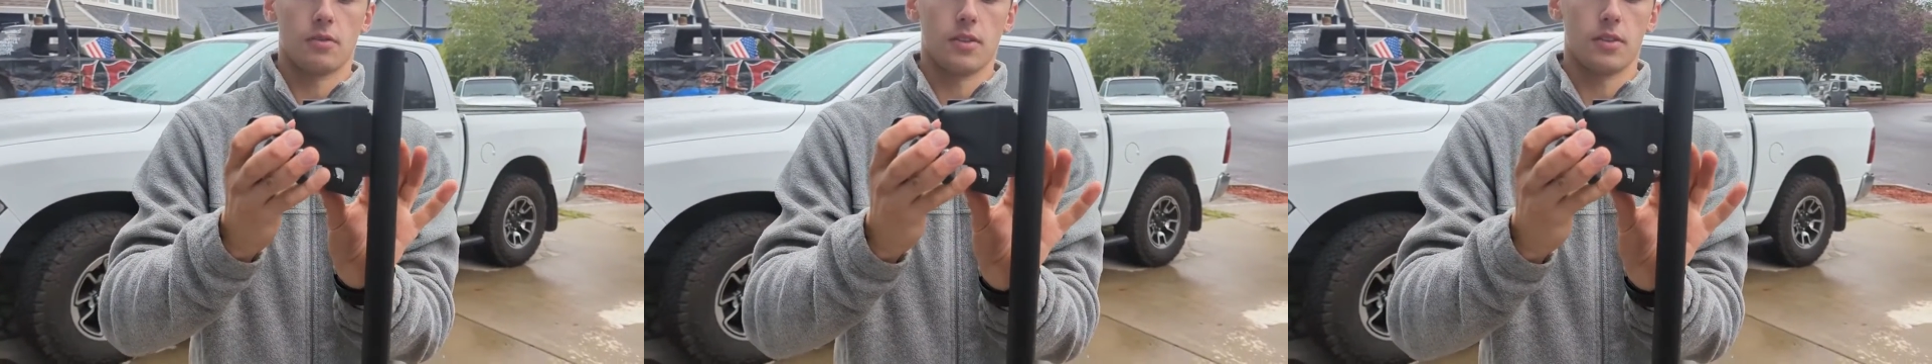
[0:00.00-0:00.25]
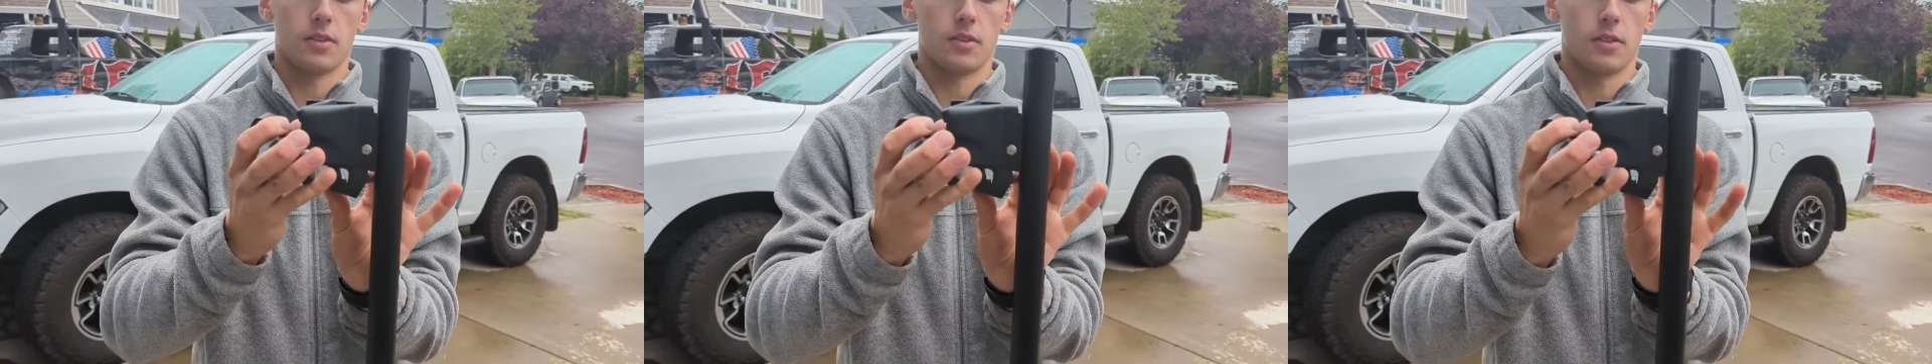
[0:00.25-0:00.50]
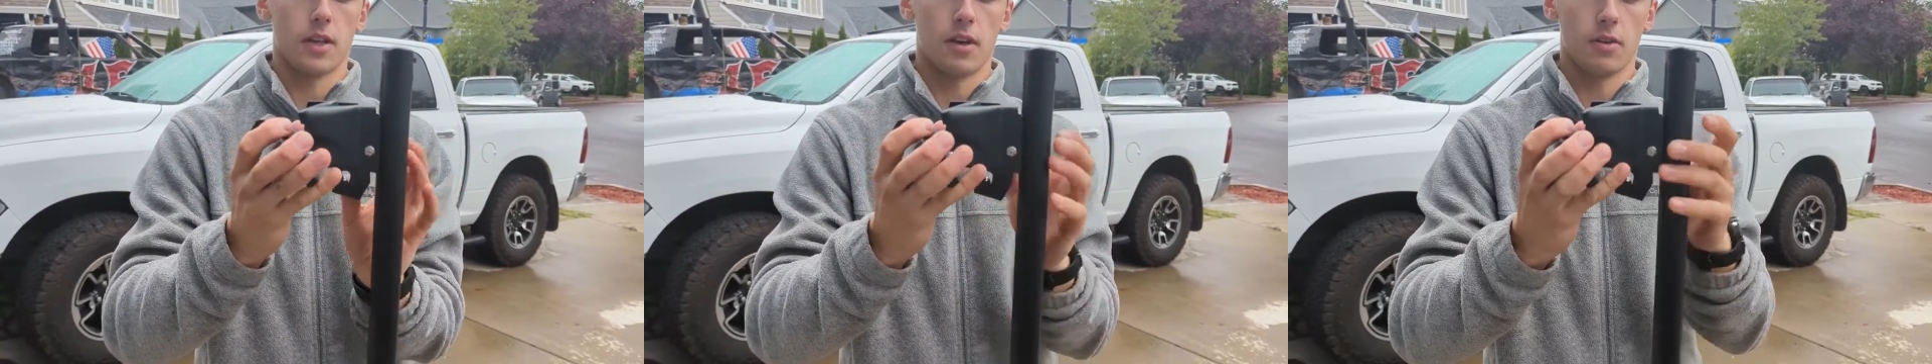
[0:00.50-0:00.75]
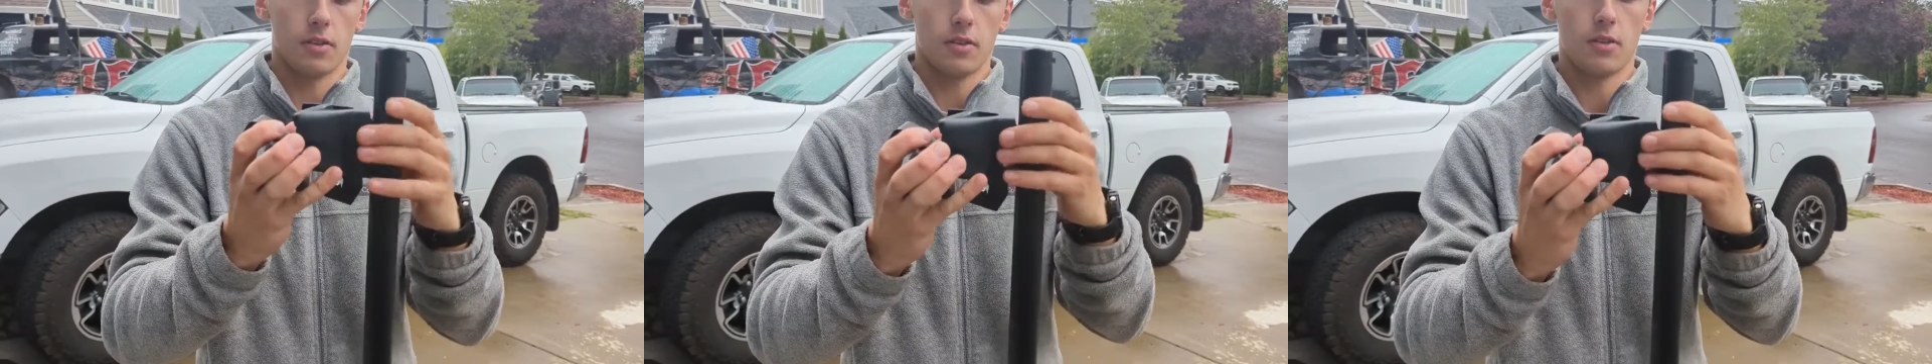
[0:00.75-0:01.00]
facing
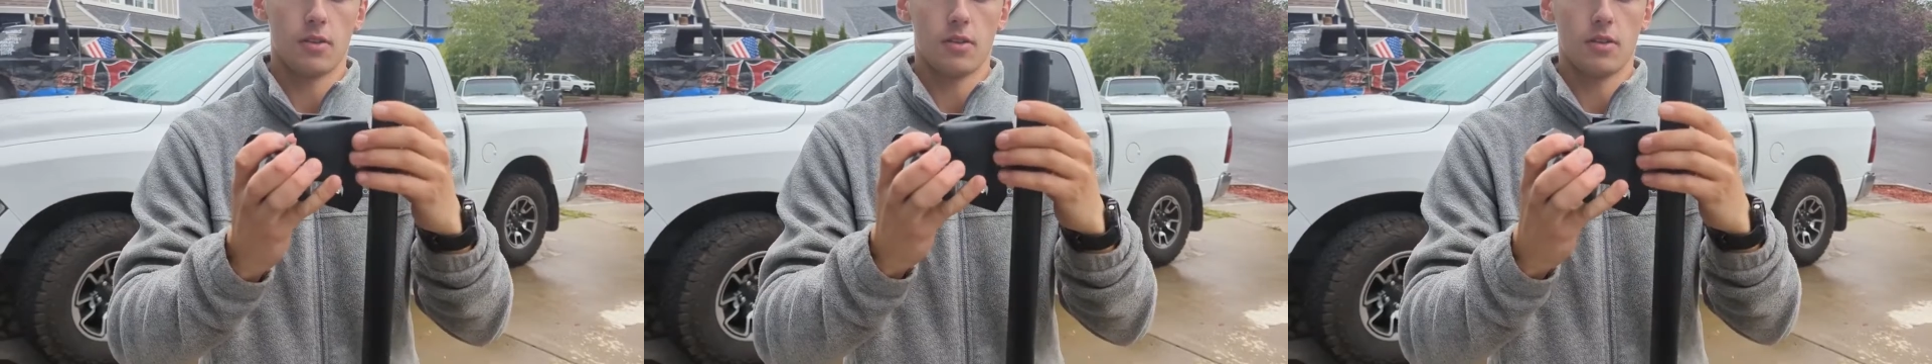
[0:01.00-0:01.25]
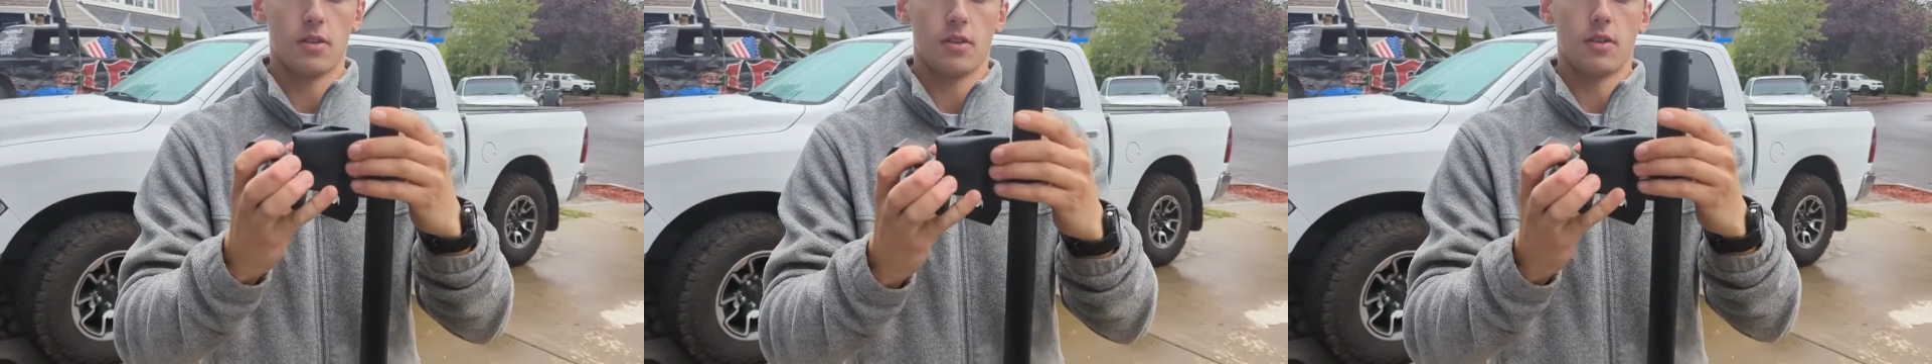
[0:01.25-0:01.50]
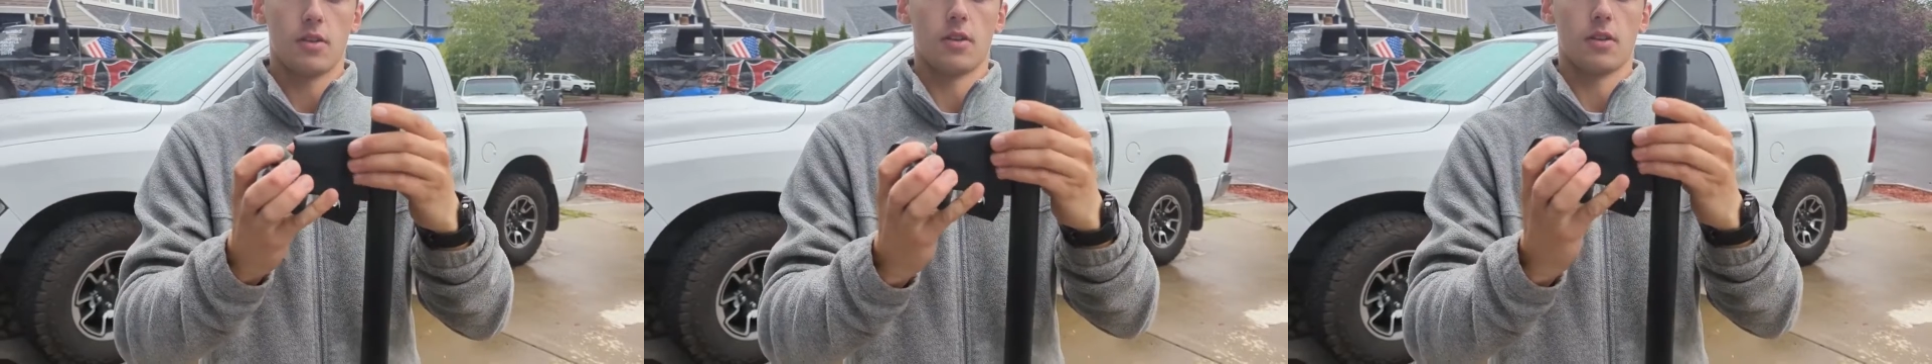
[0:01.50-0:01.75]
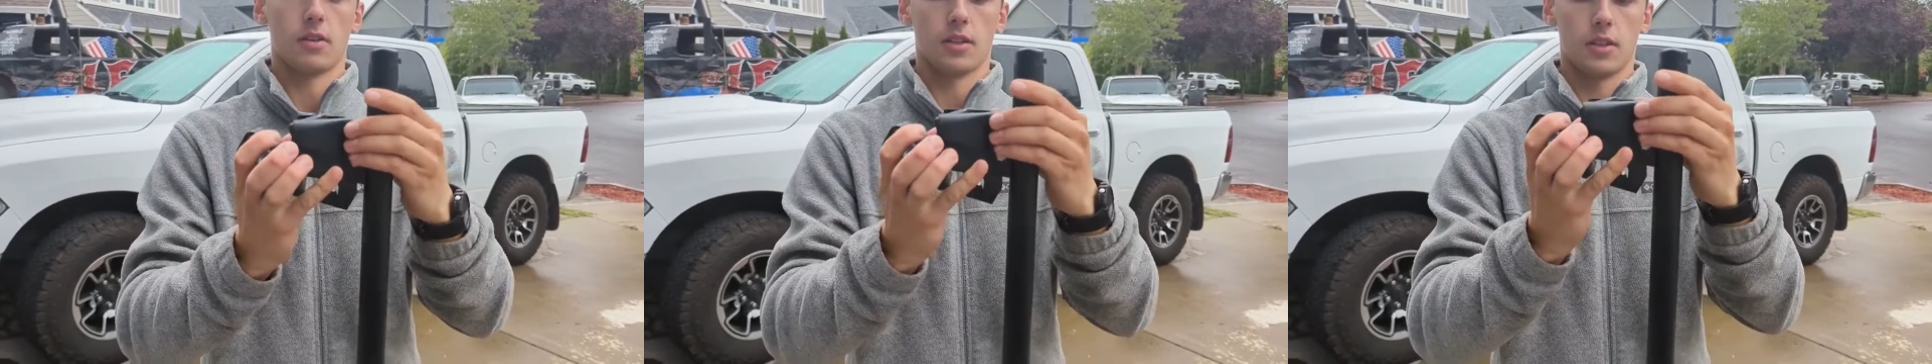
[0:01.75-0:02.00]
down
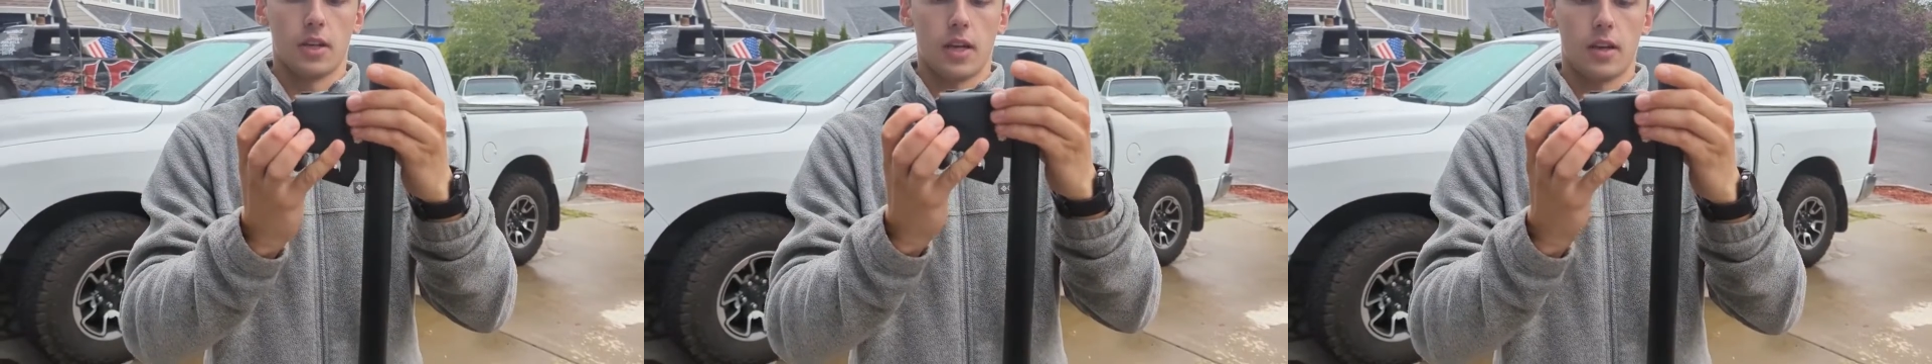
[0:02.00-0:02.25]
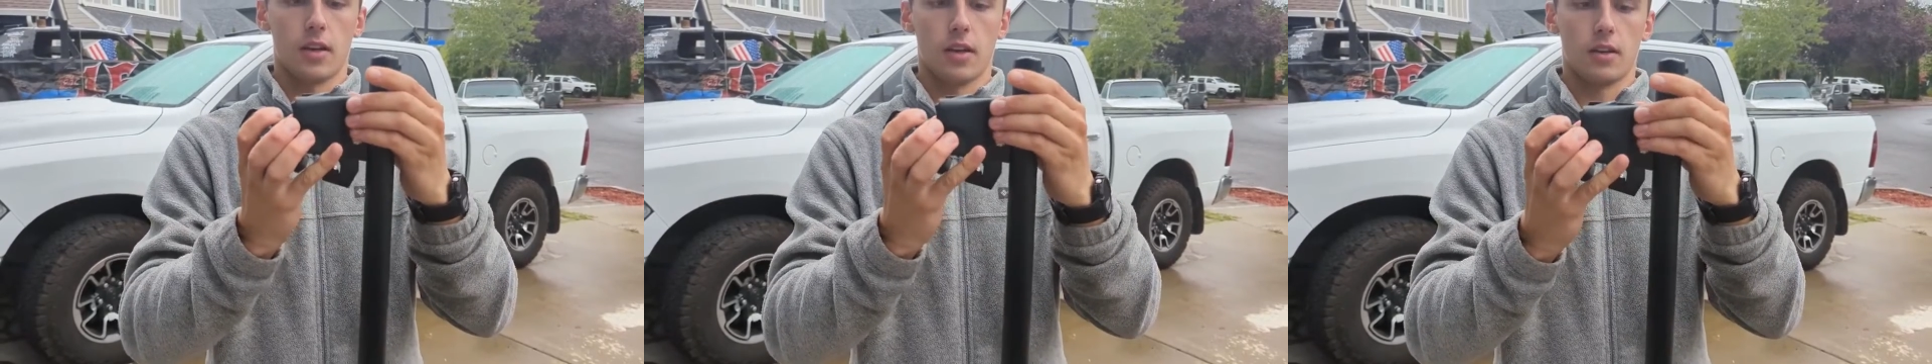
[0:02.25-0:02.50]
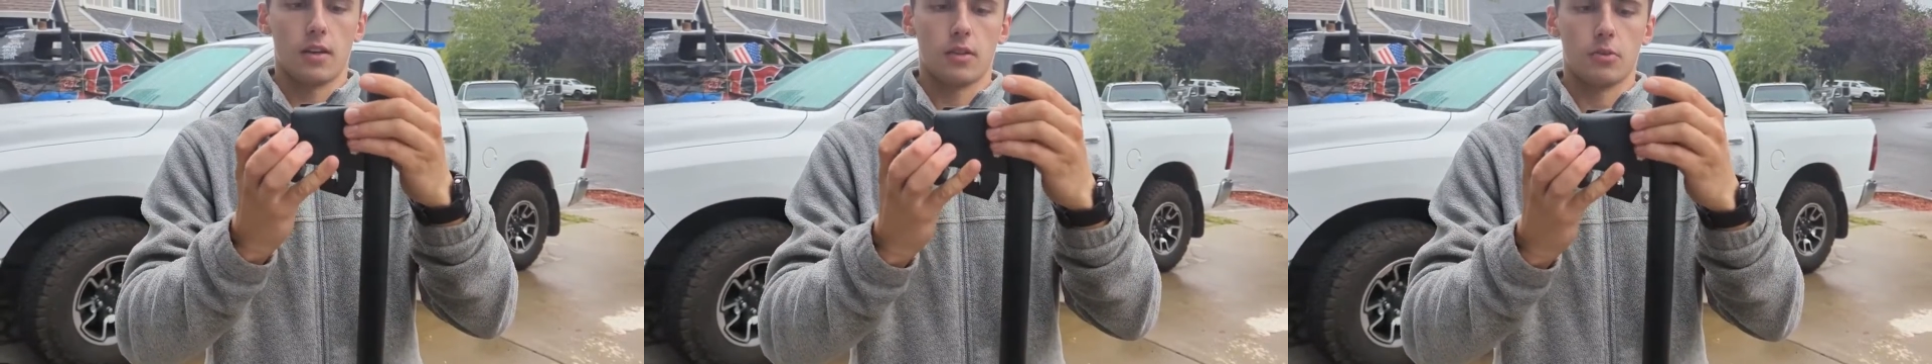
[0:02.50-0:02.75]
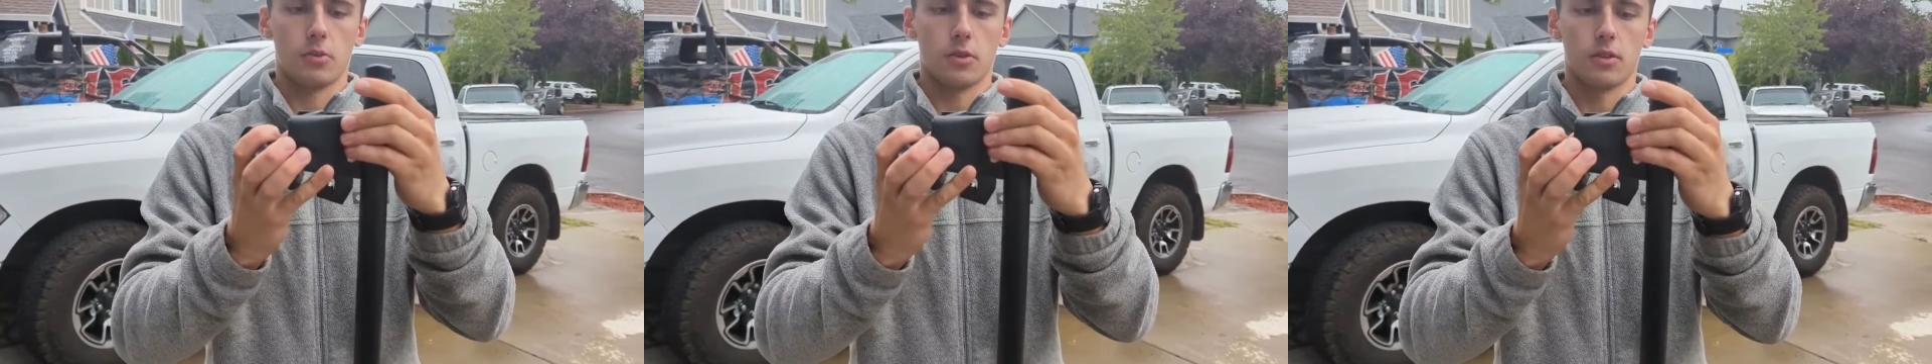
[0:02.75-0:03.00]
like that, and
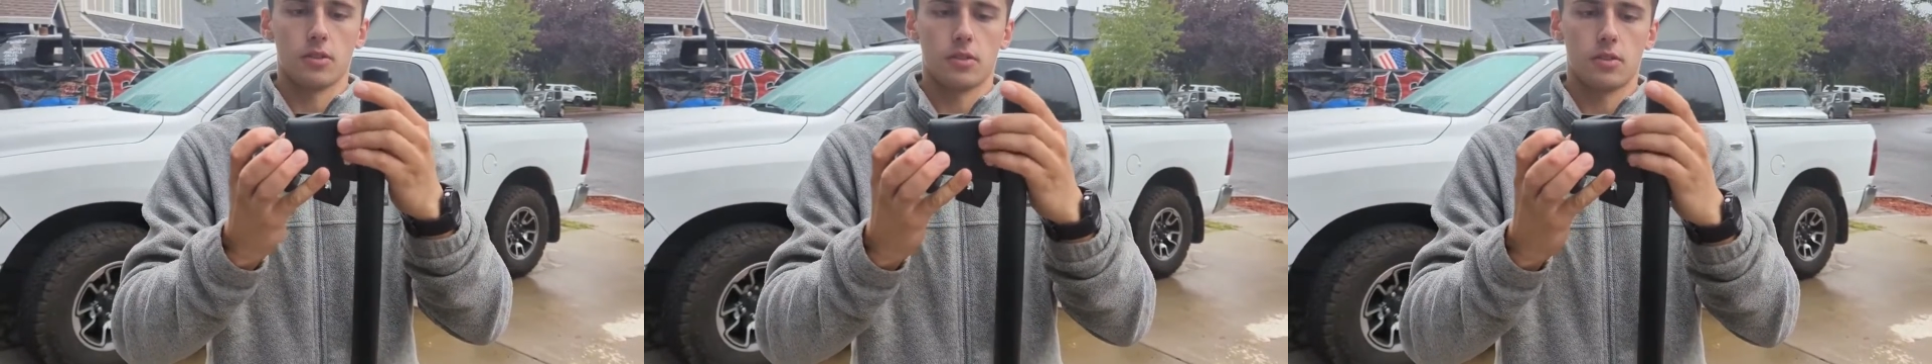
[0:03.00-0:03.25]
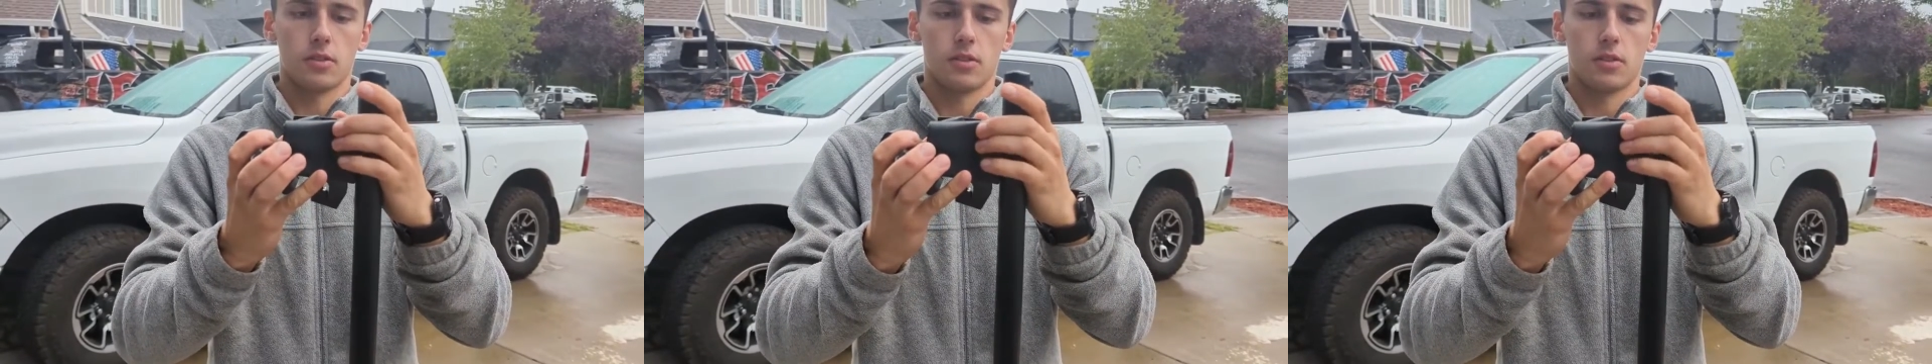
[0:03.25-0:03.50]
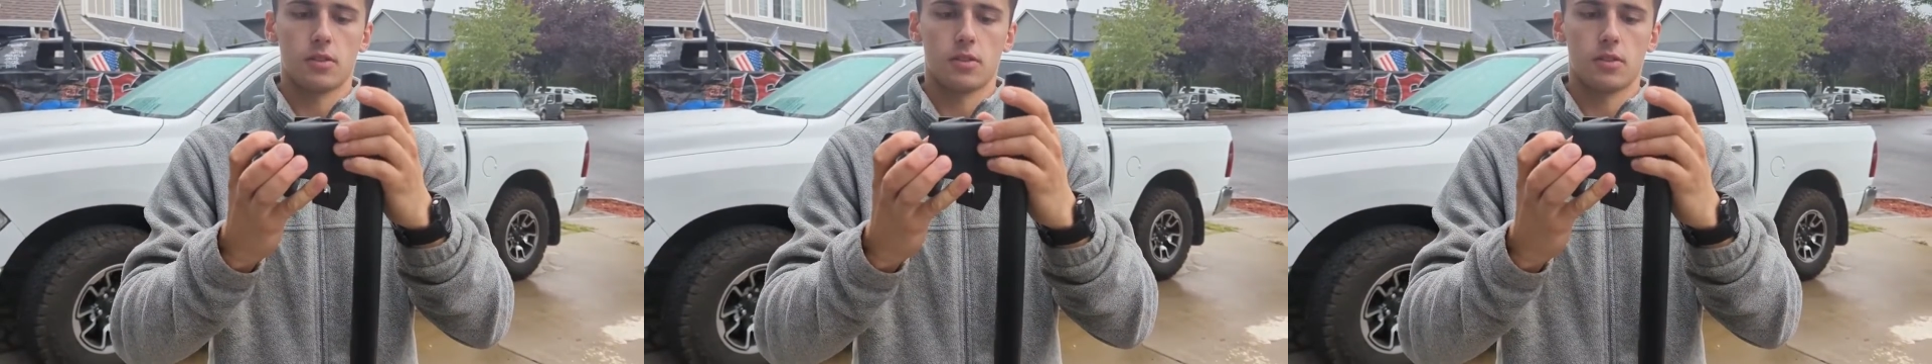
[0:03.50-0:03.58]
then once